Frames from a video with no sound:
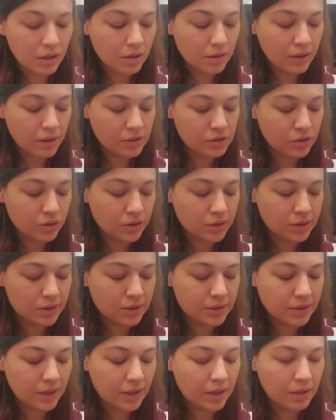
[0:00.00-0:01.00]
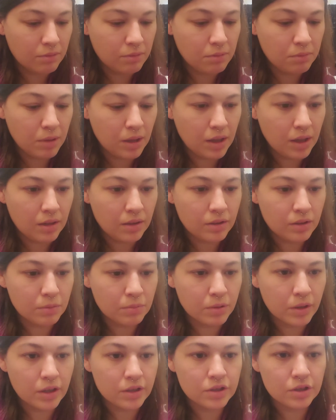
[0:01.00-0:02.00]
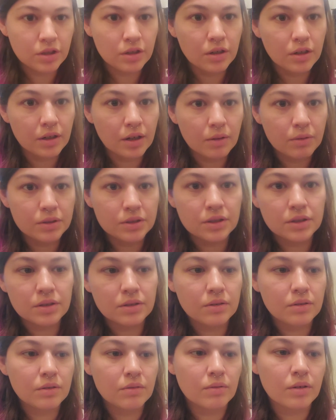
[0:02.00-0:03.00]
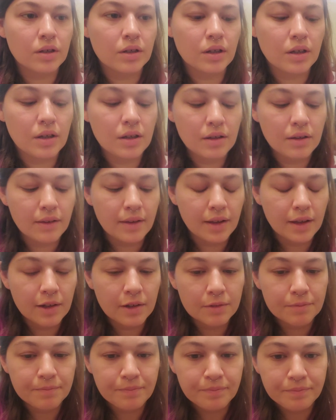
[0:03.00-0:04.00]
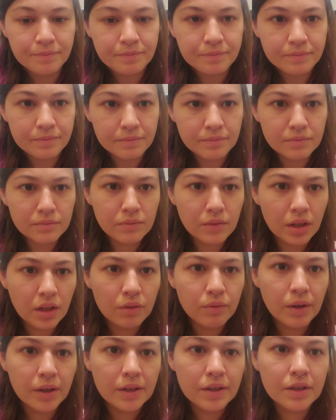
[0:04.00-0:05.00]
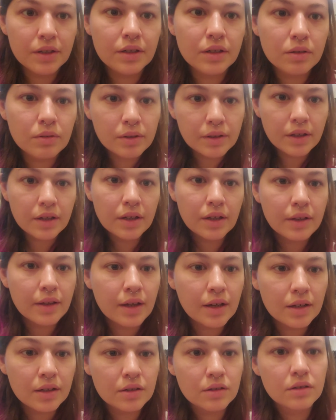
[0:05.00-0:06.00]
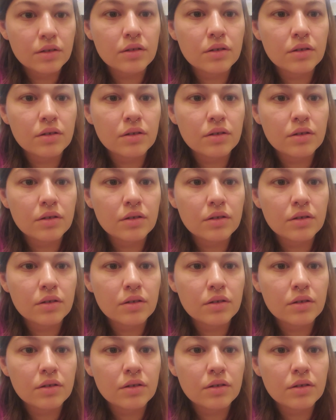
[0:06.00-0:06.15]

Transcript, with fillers: a lot of choices that had to be made under pressure, and I wasn't really ready to deal with any of that.